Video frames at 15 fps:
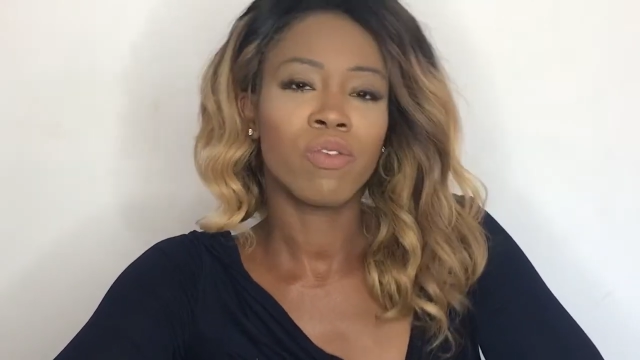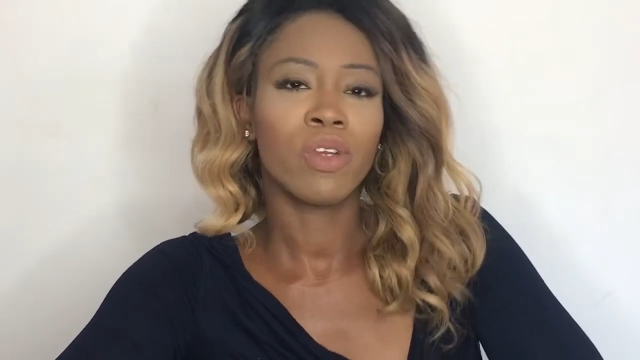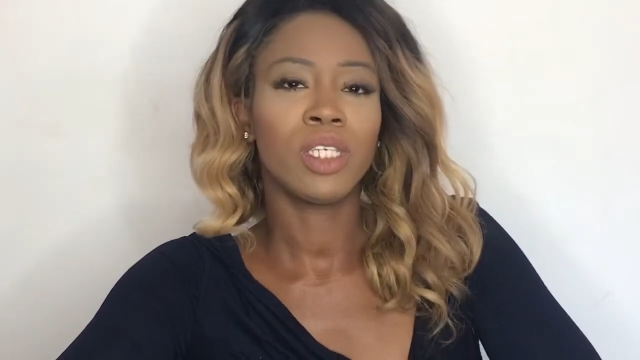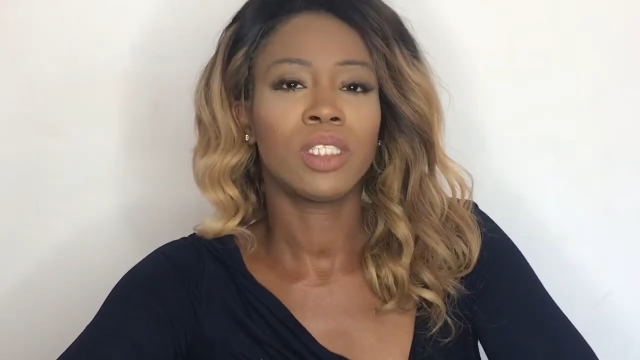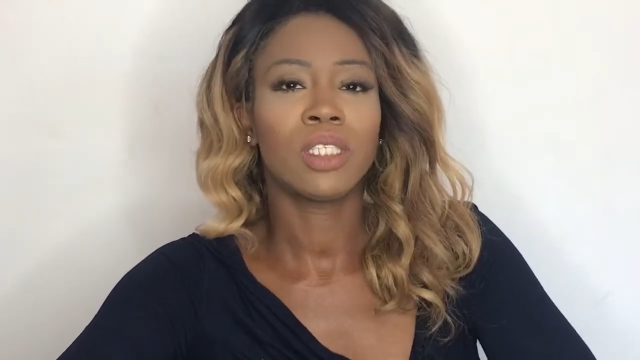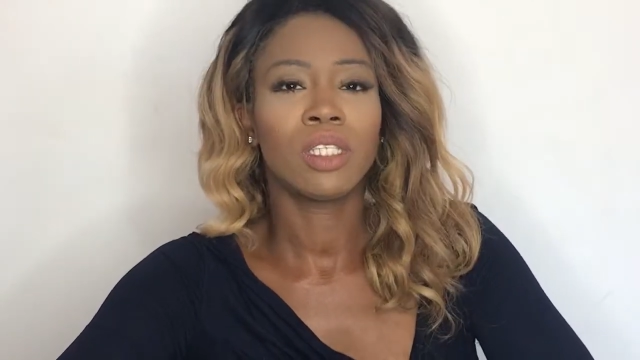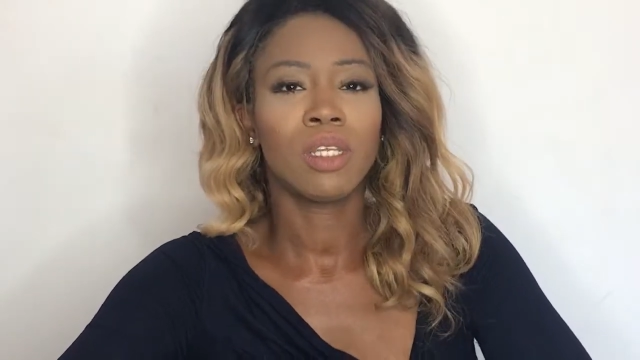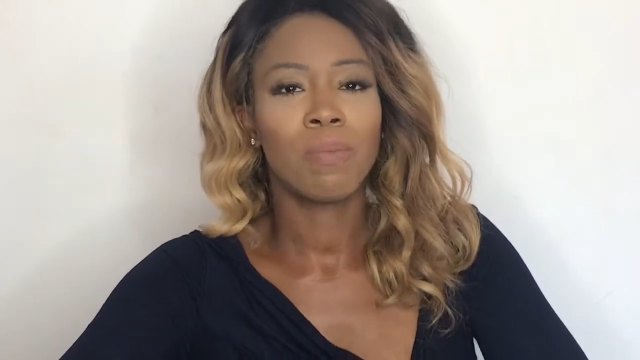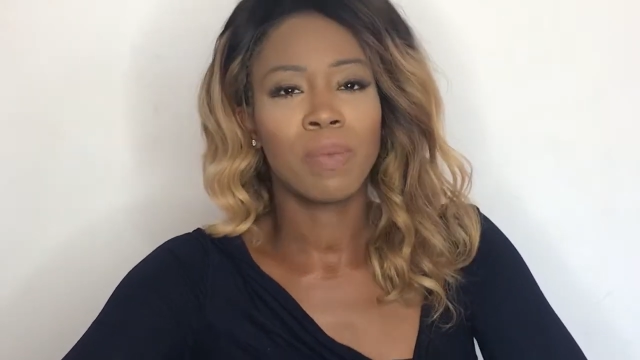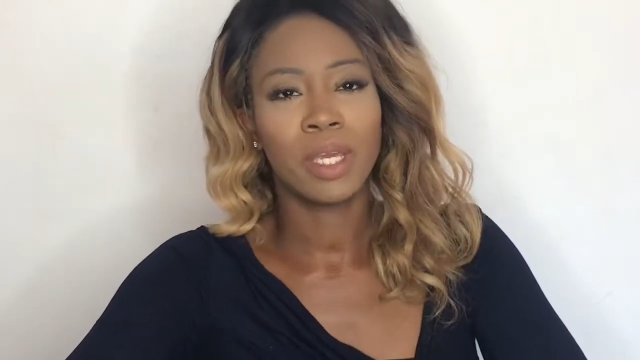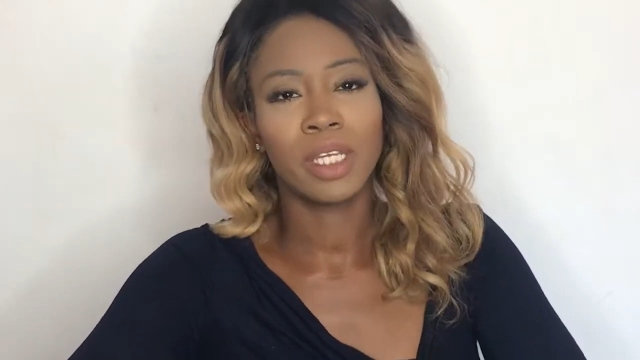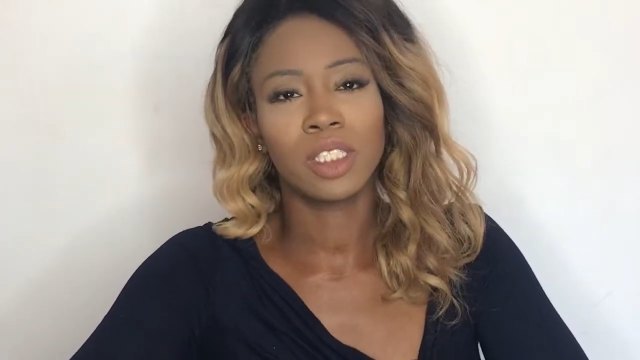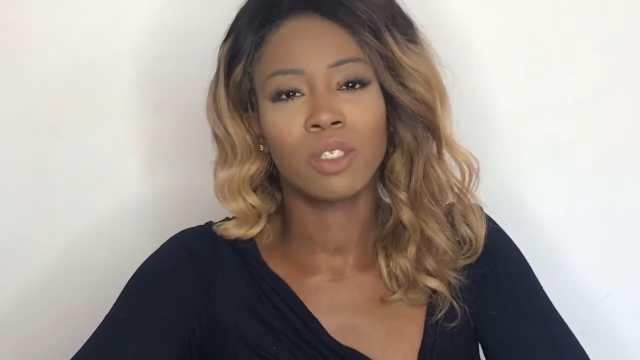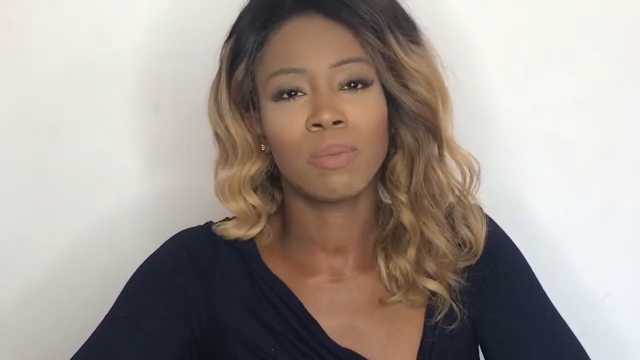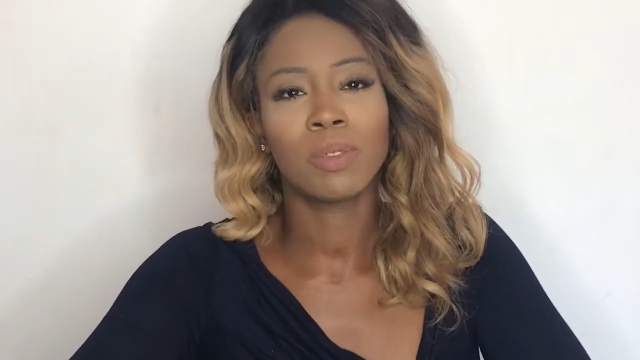recently
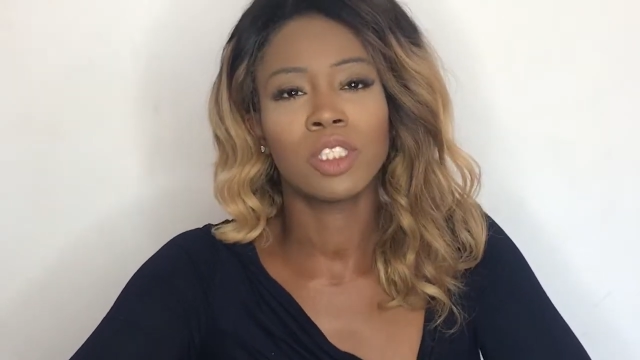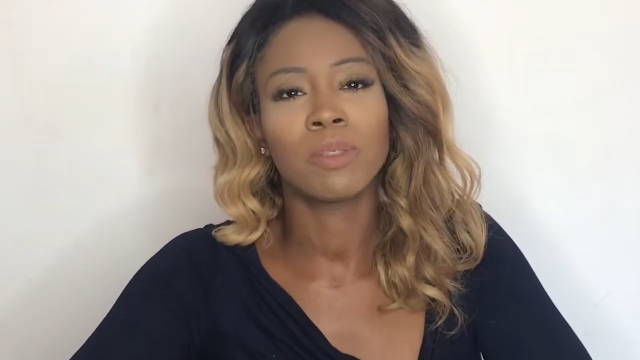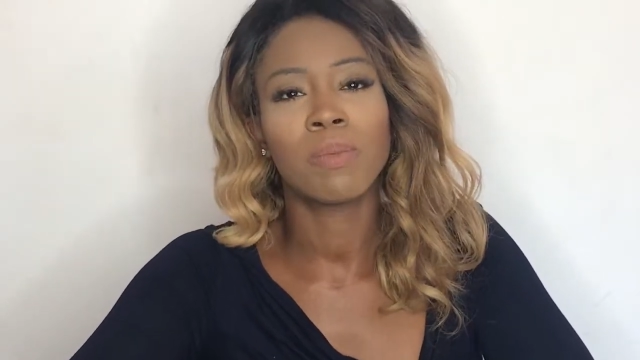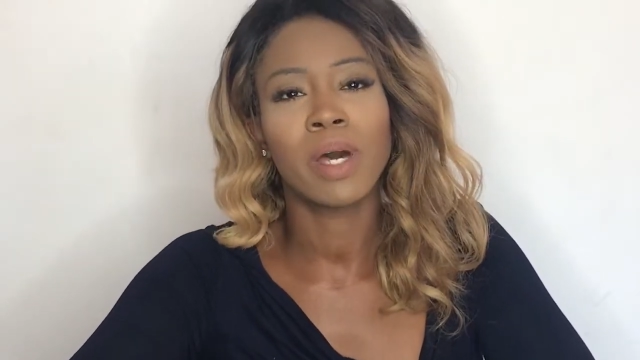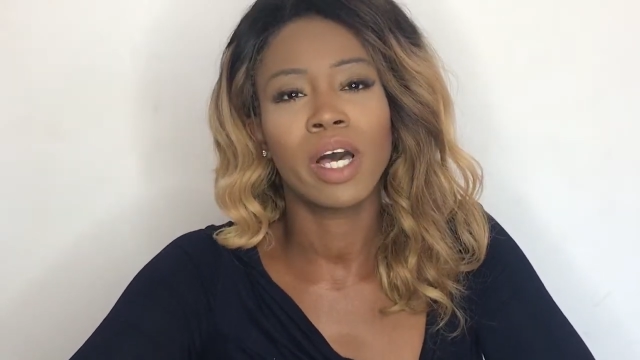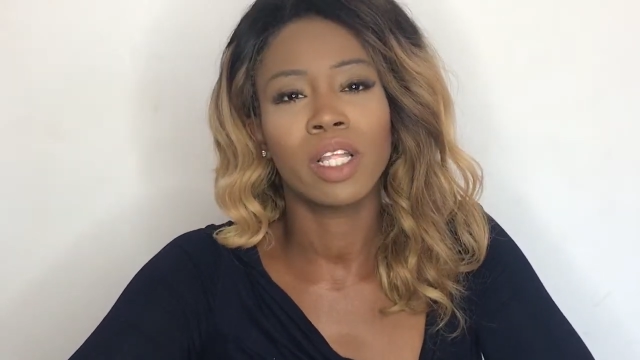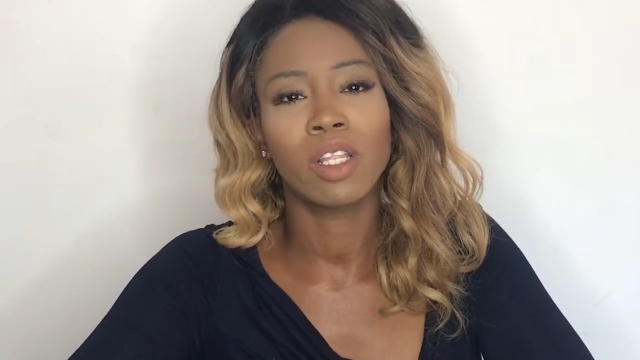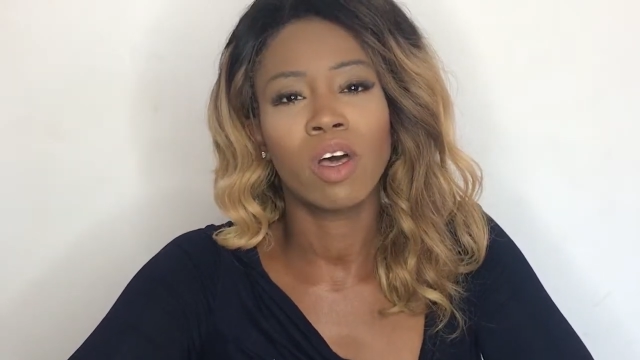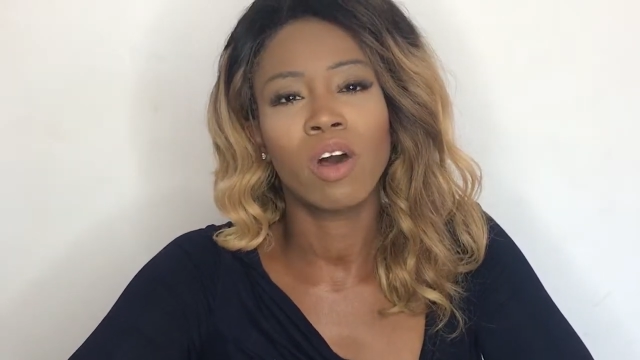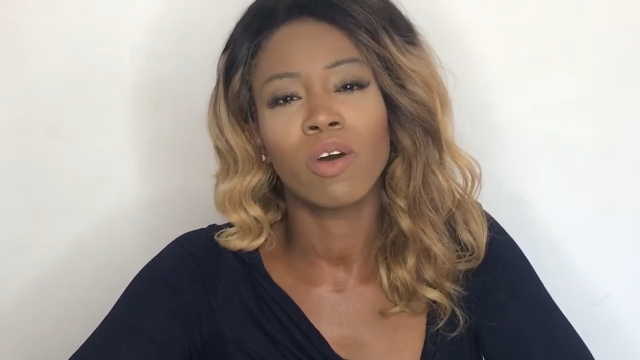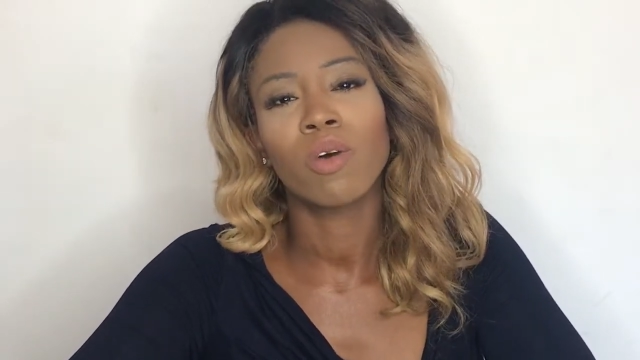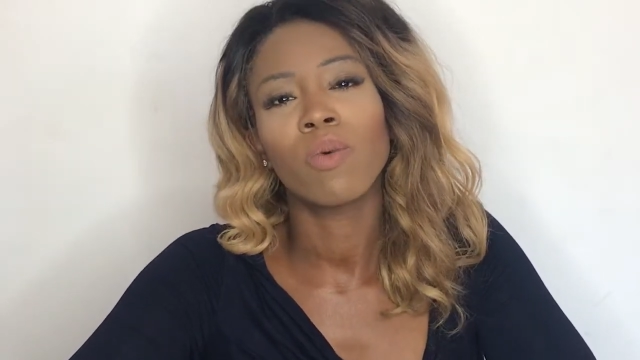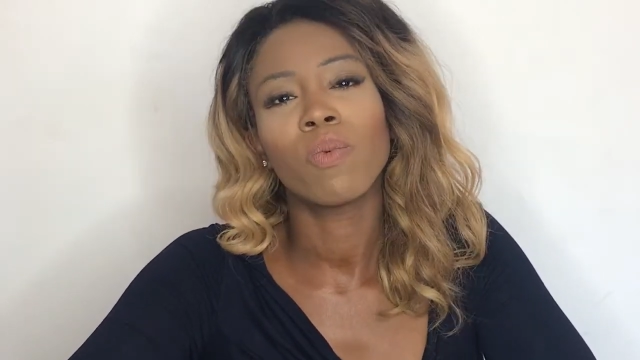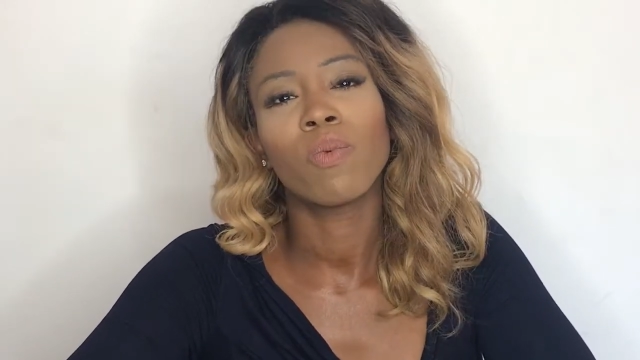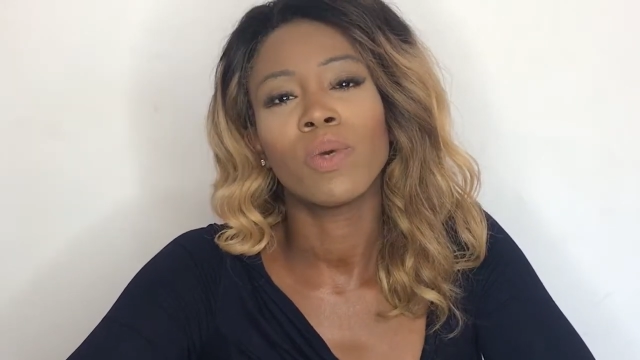picked up a smart lock